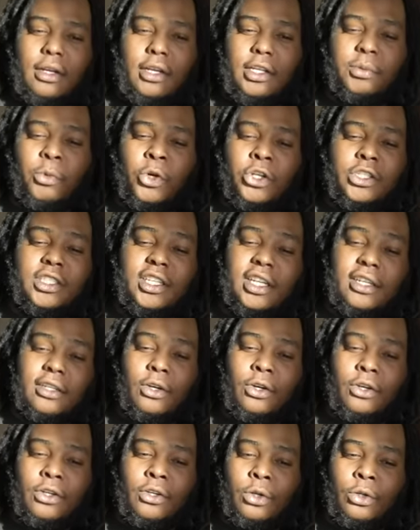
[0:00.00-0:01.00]
there's more shit
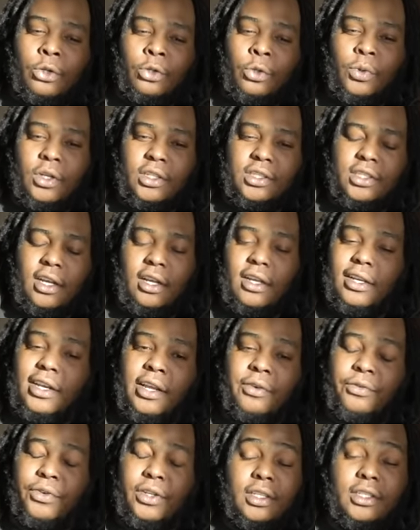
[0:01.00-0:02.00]
going on on the west side. It
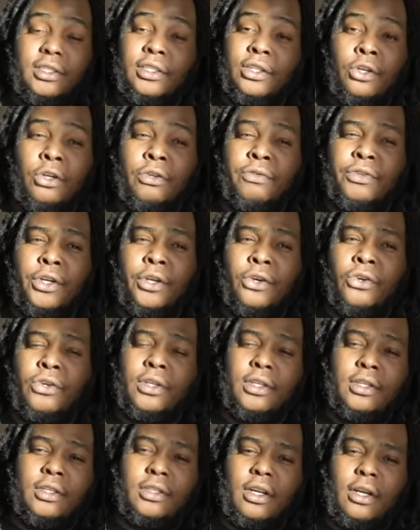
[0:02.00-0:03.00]
ain't really shit over here on
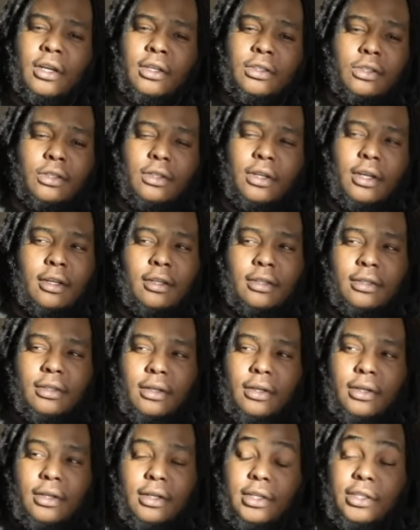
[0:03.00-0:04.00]
the east side. So like, yeah.
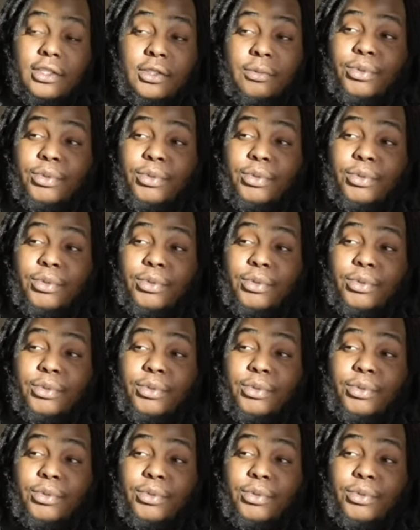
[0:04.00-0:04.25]
it's